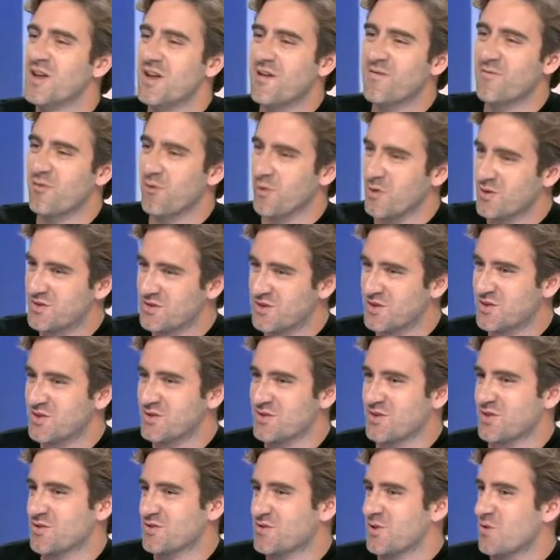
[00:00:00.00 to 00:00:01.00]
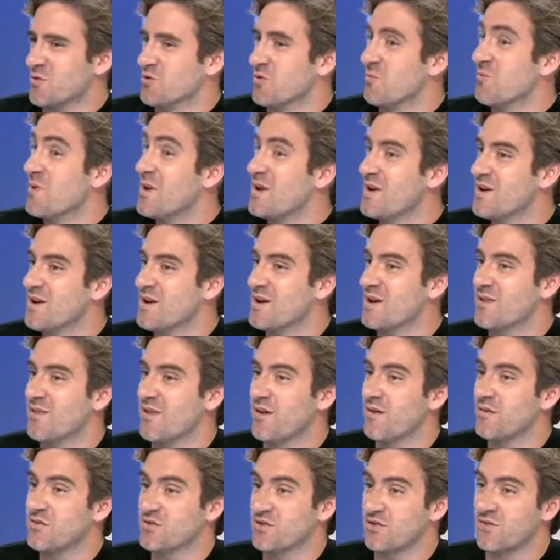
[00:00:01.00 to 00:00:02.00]
influencers on social media
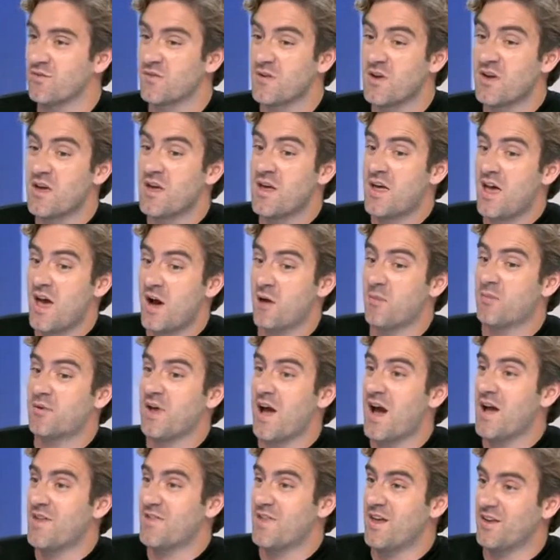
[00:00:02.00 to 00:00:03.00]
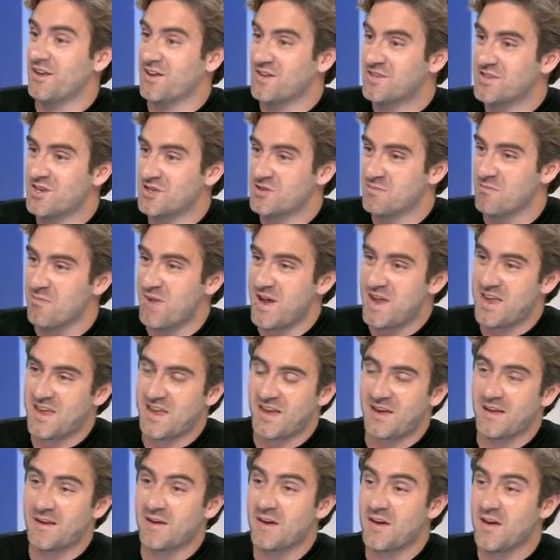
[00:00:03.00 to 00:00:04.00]
that sort of help guide that decision
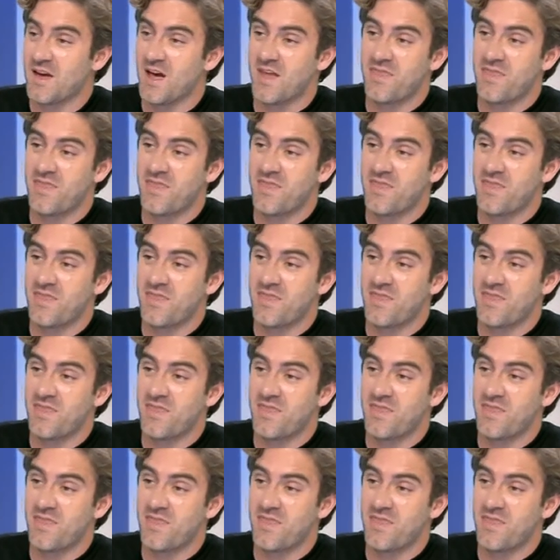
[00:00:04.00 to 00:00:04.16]
making,